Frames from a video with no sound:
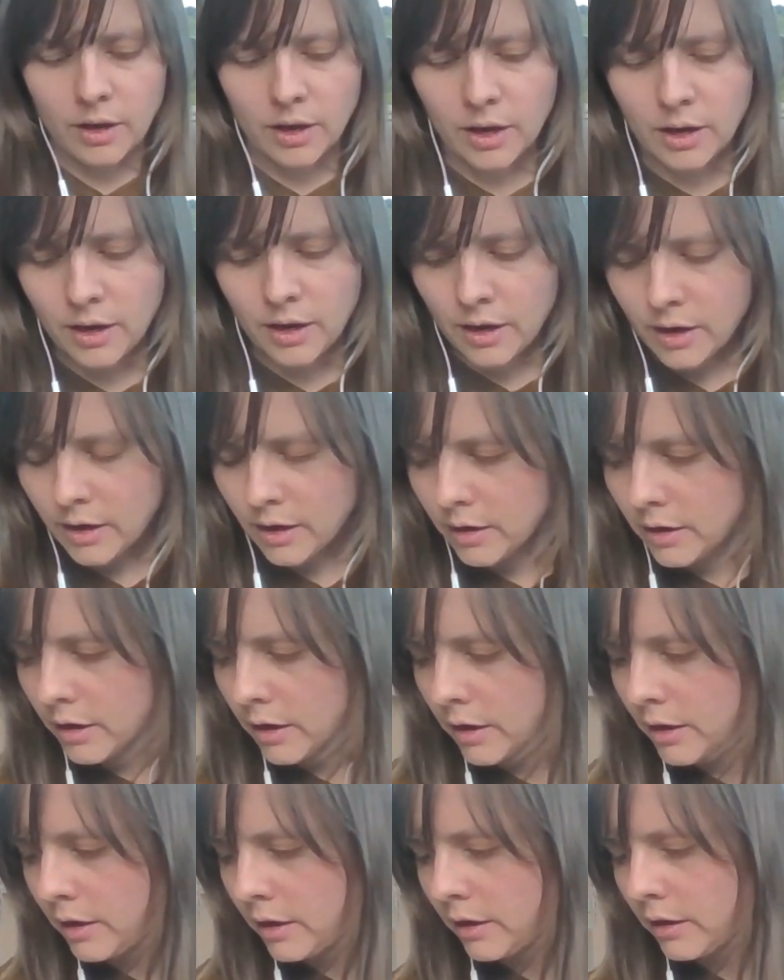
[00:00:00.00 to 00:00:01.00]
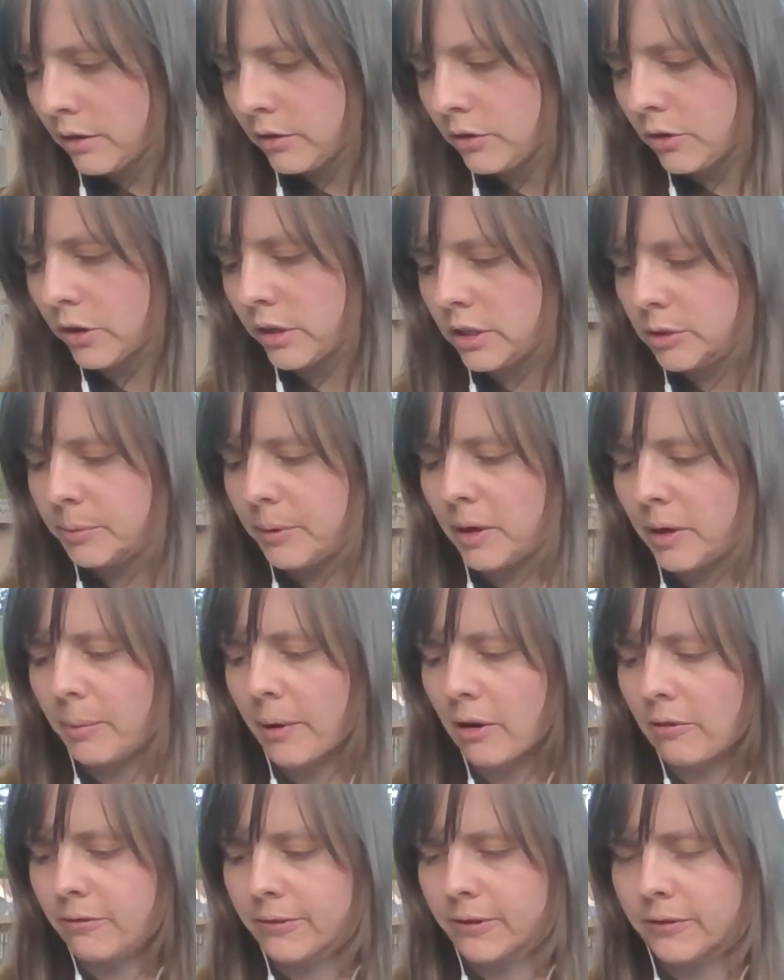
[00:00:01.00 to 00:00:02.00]
And you're going to spend
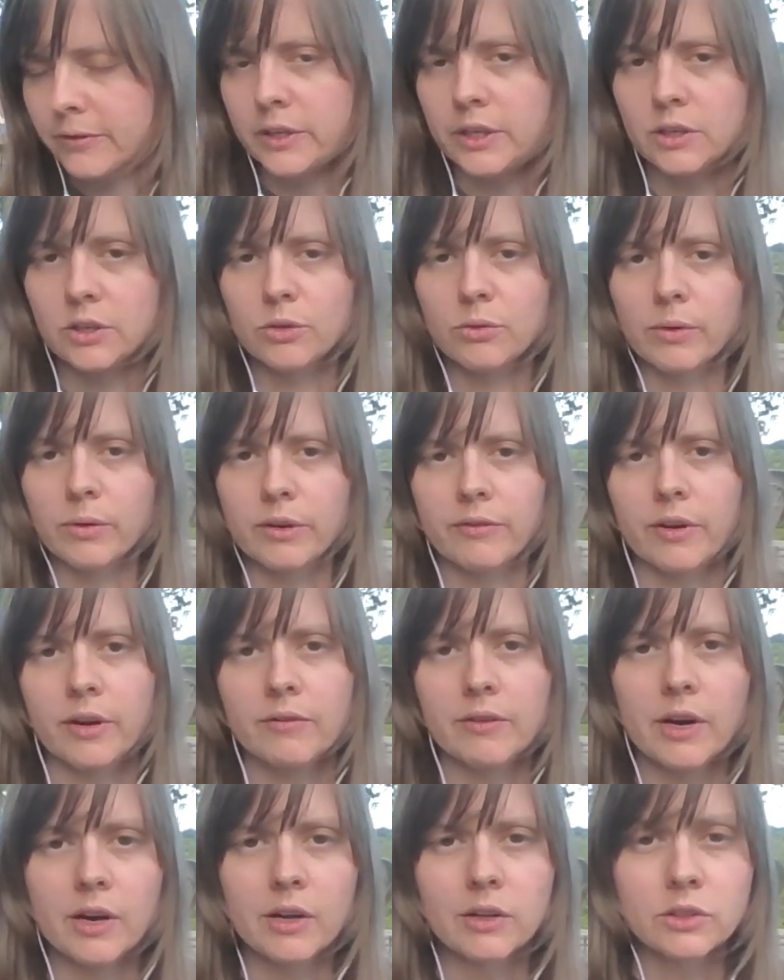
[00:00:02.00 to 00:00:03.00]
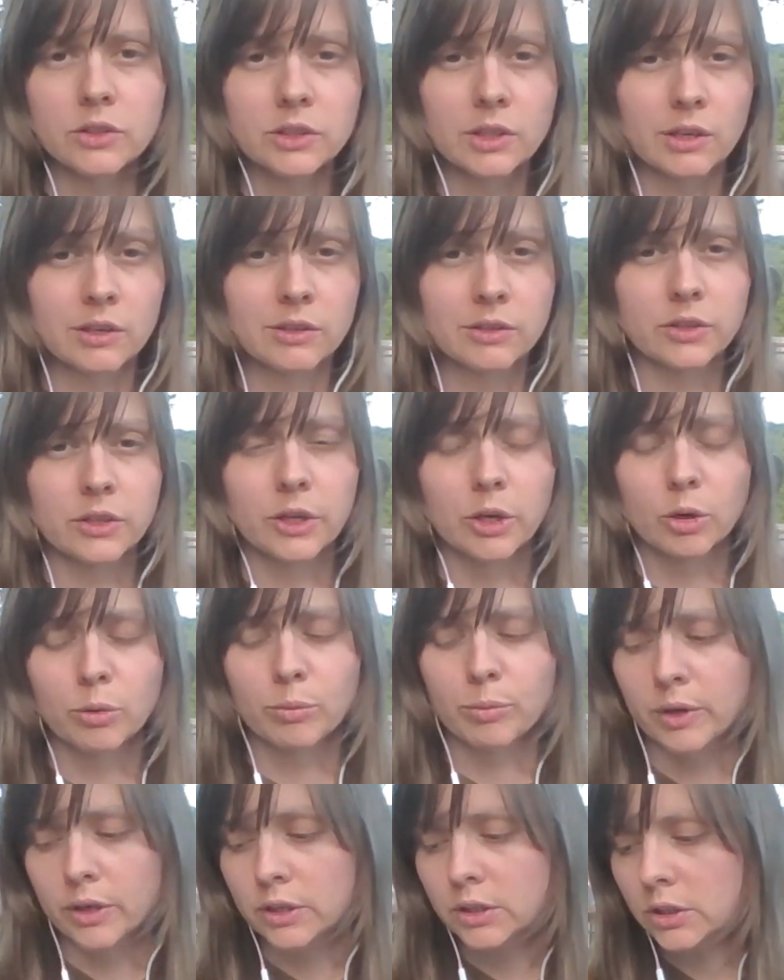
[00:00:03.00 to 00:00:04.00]
about $15 to $25 on a slicker
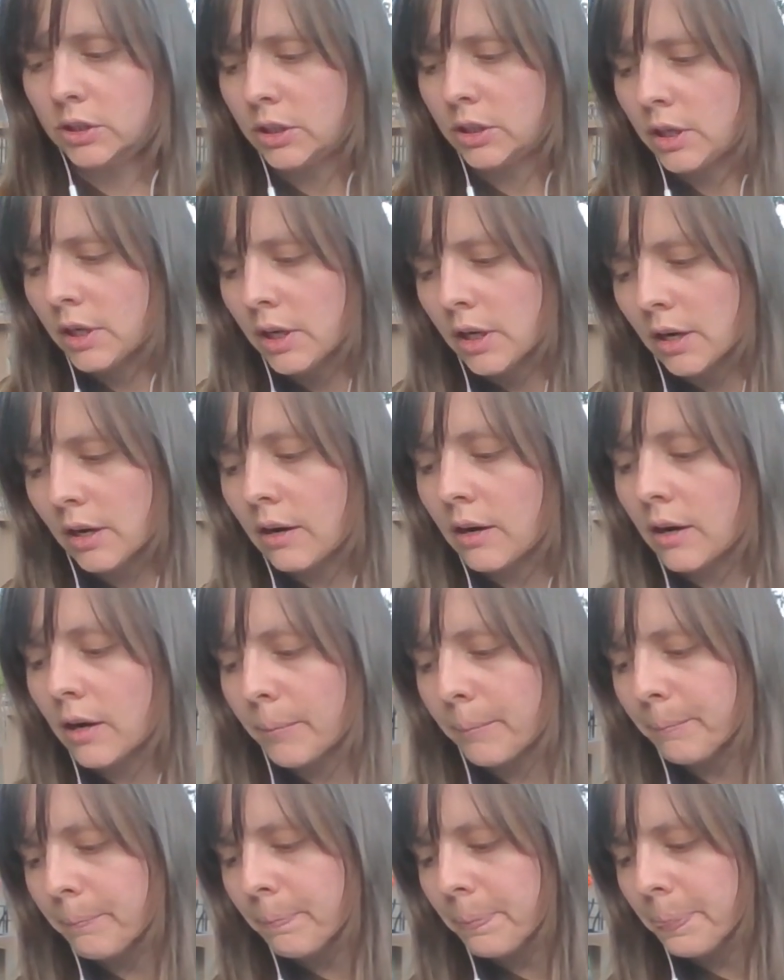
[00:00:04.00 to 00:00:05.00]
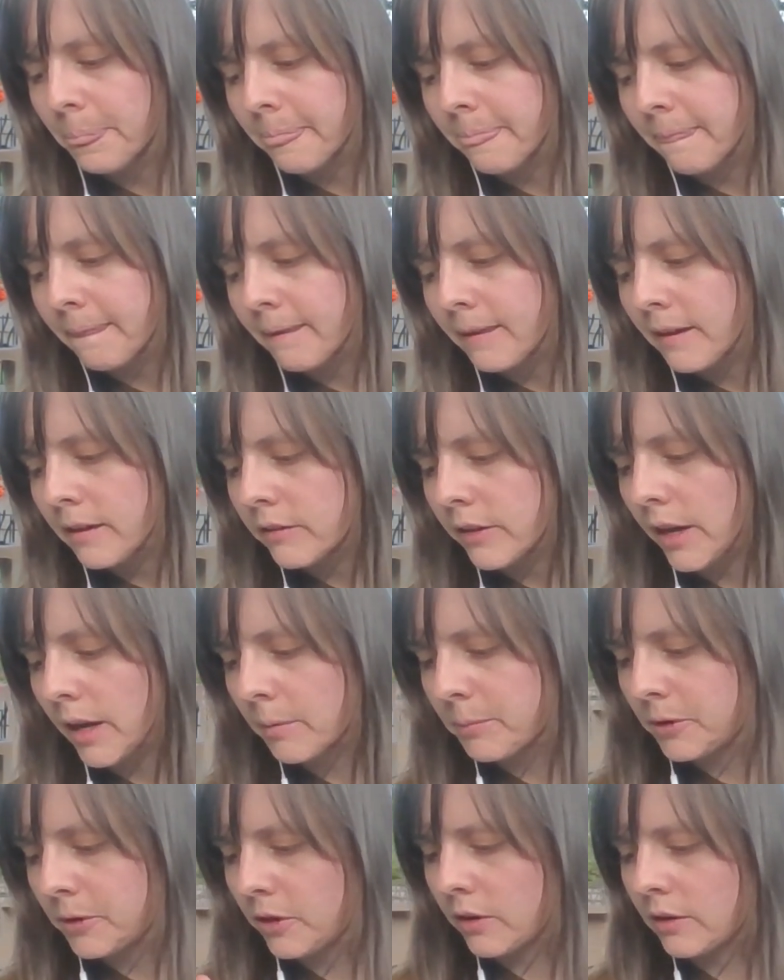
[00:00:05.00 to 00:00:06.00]
brush. The
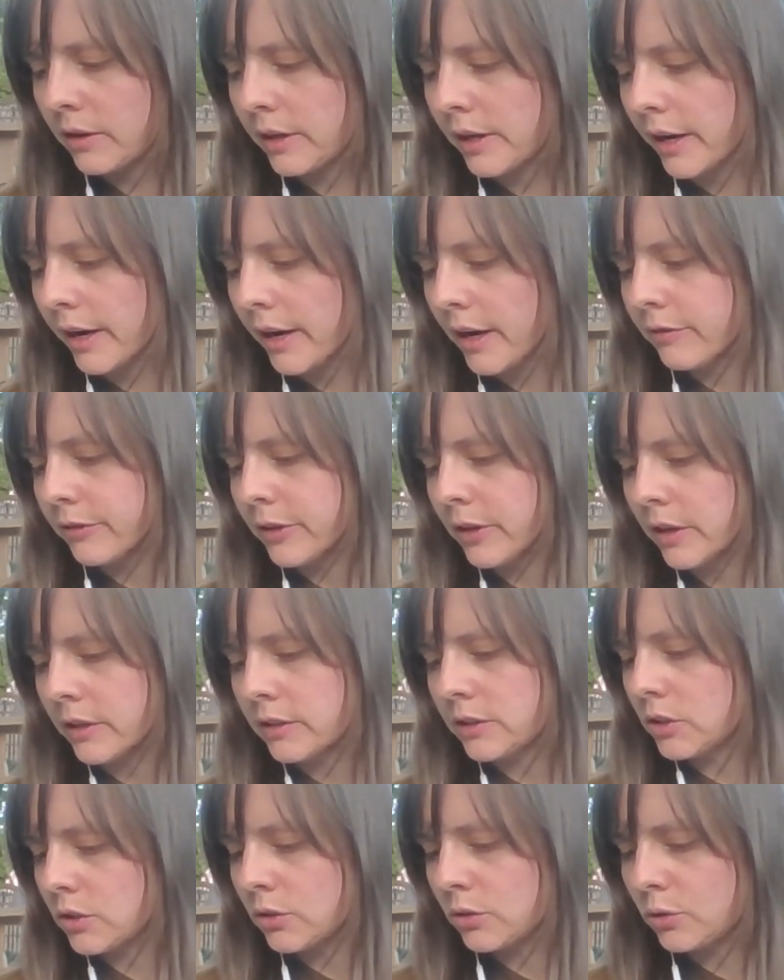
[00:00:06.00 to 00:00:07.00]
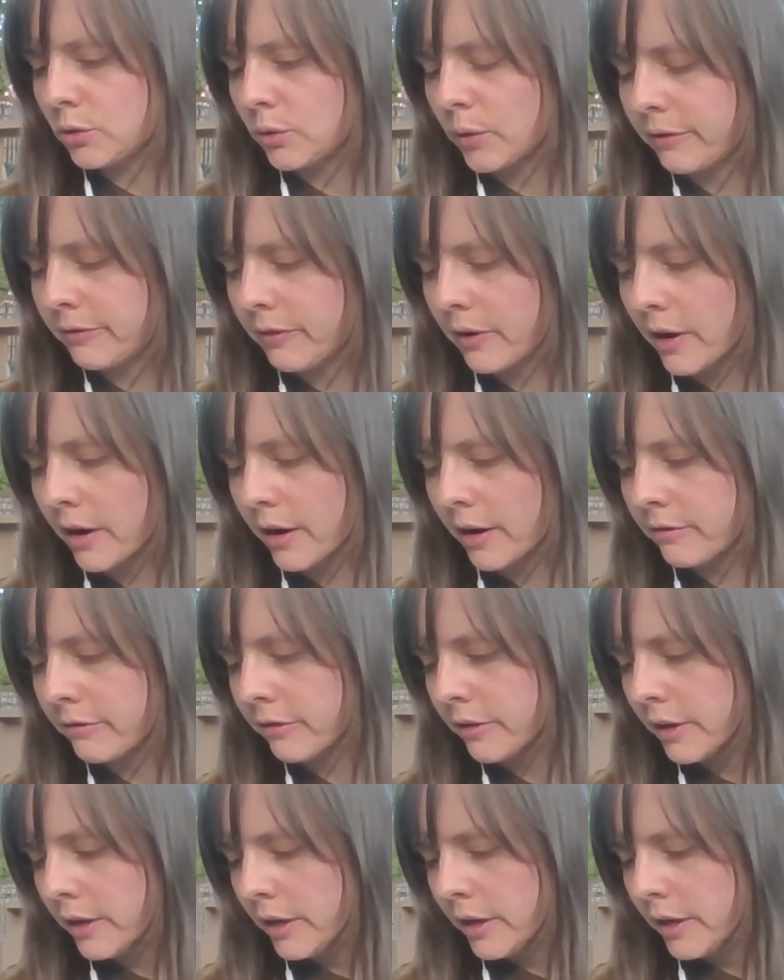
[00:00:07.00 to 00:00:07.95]
Amazon link I have for you guys is $25.